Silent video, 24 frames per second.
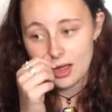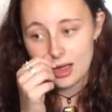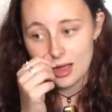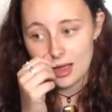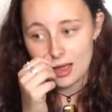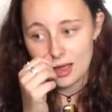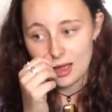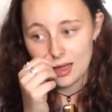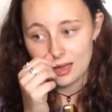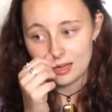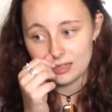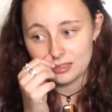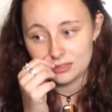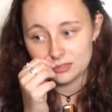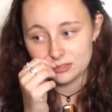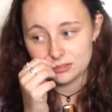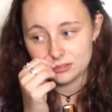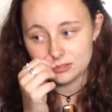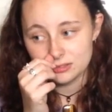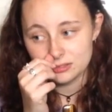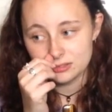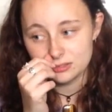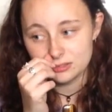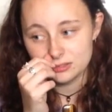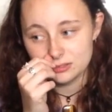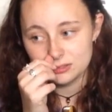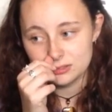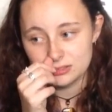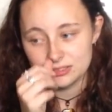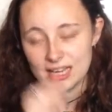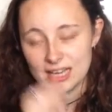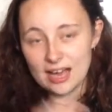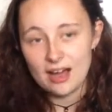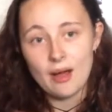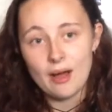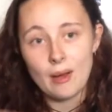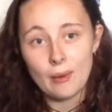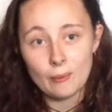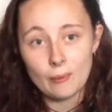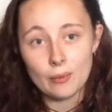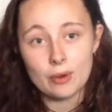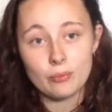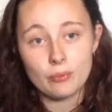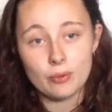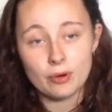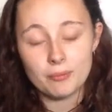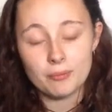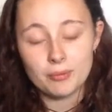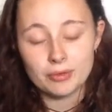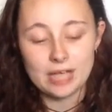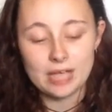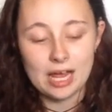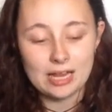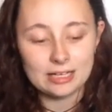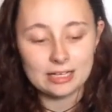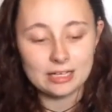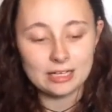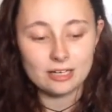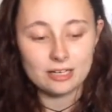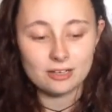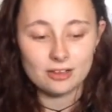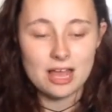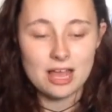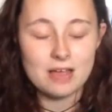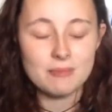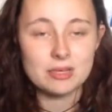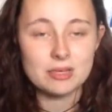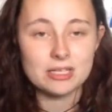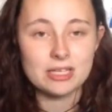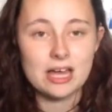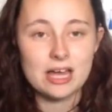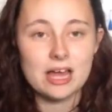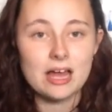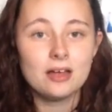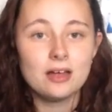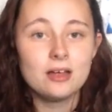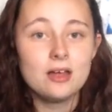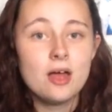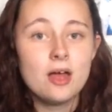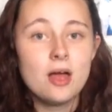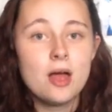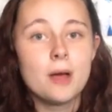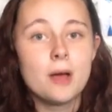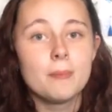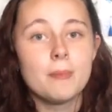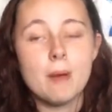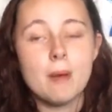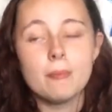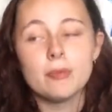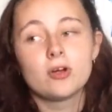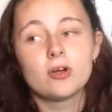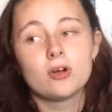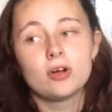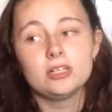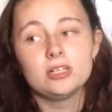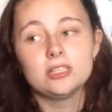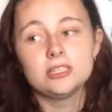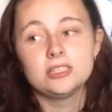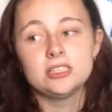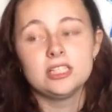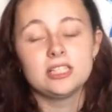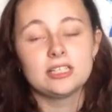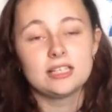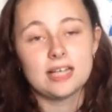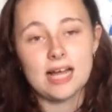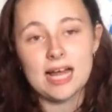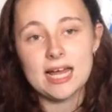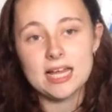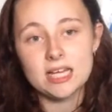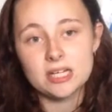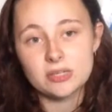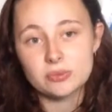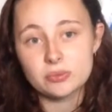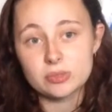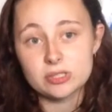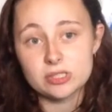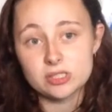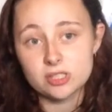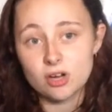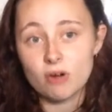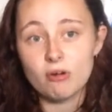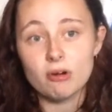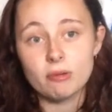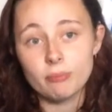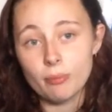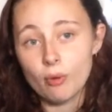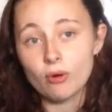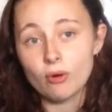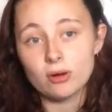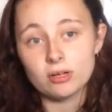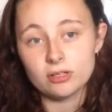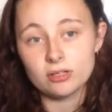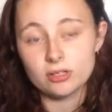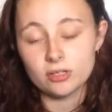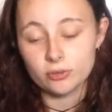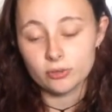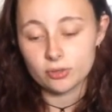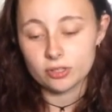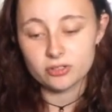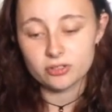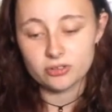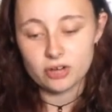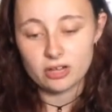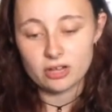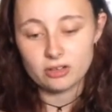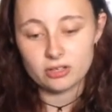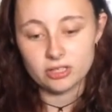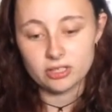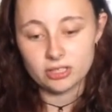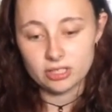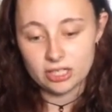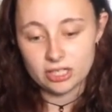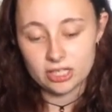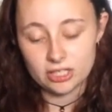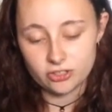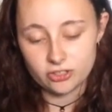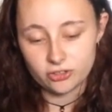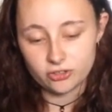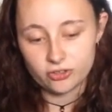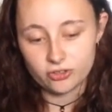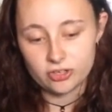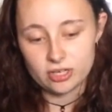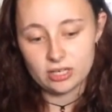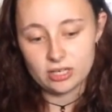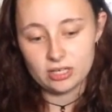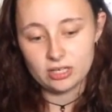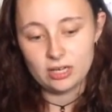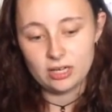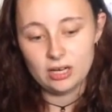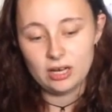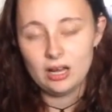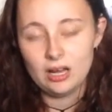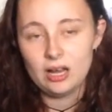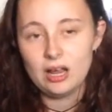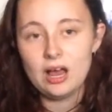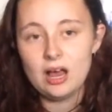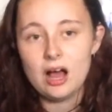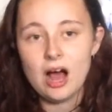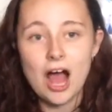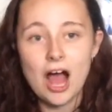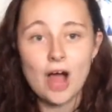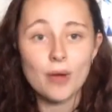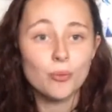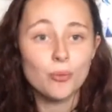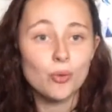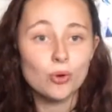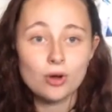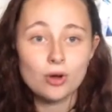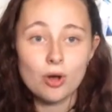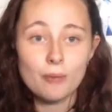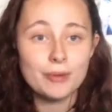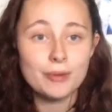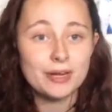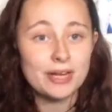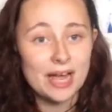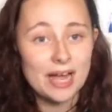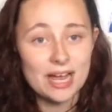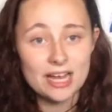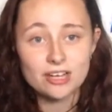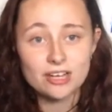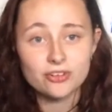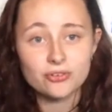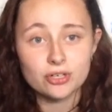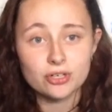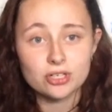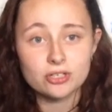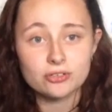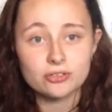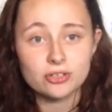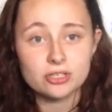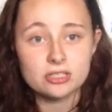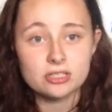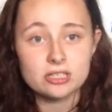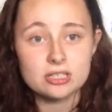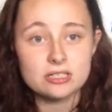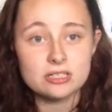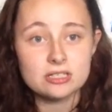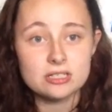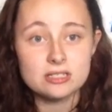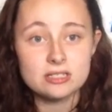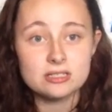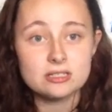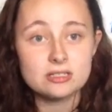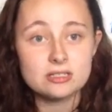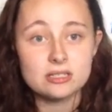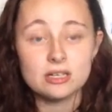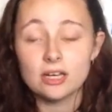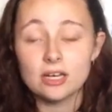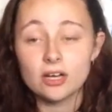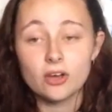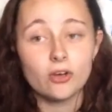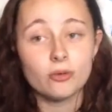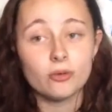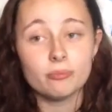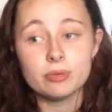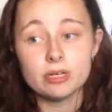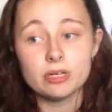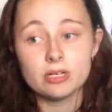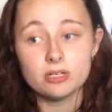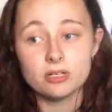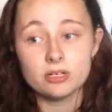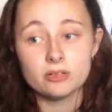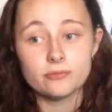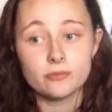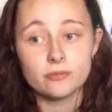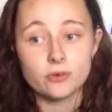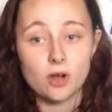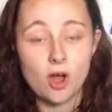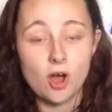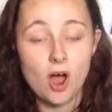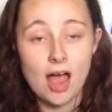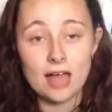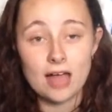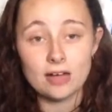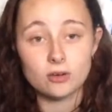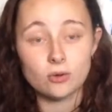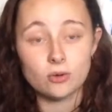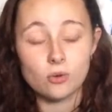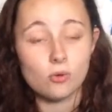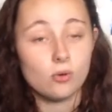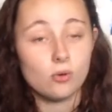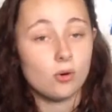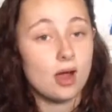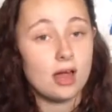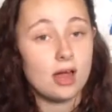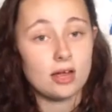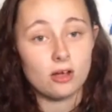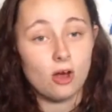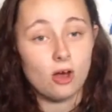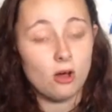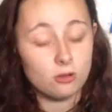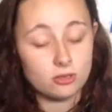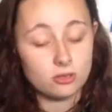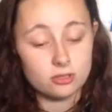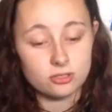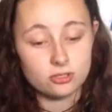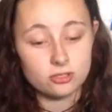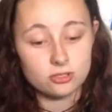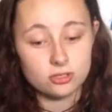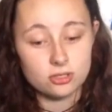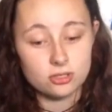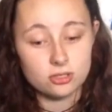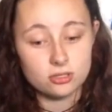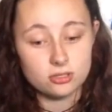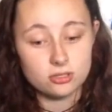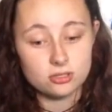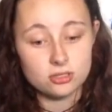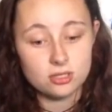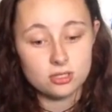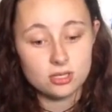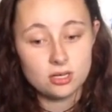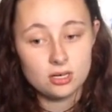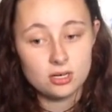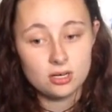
And yeah, I always want to put that disclaimer there, but because this case was so important to Australian history, I will not be age restricting this. It could be used for the high school and college students,